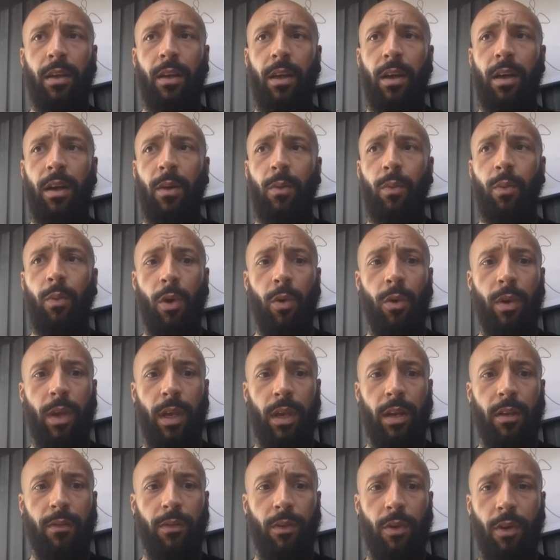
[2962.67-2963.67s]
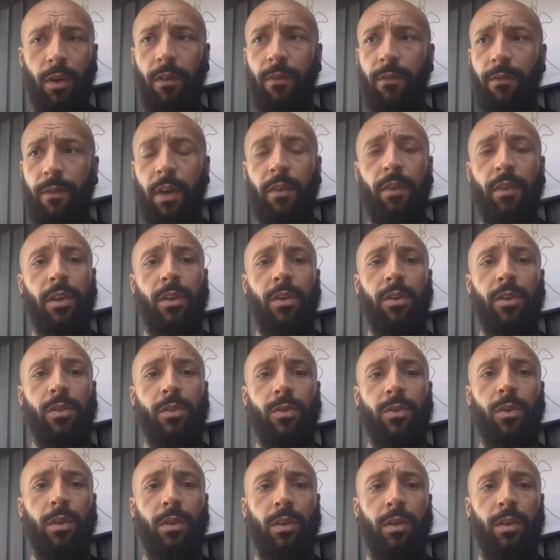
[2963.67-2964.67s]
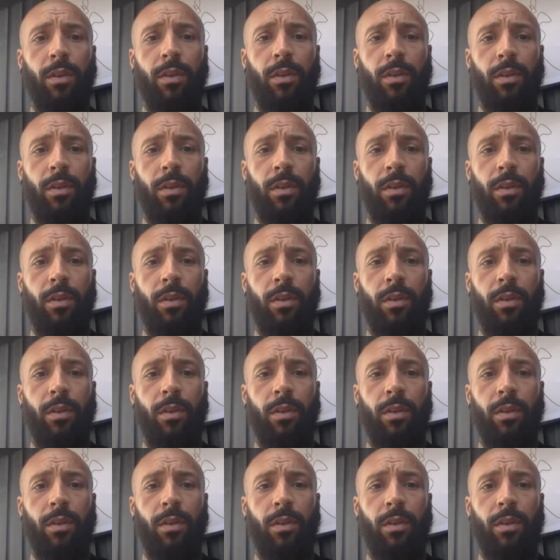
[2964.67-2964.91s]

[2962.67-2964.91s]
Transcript: uh, Woking have got a very good squad,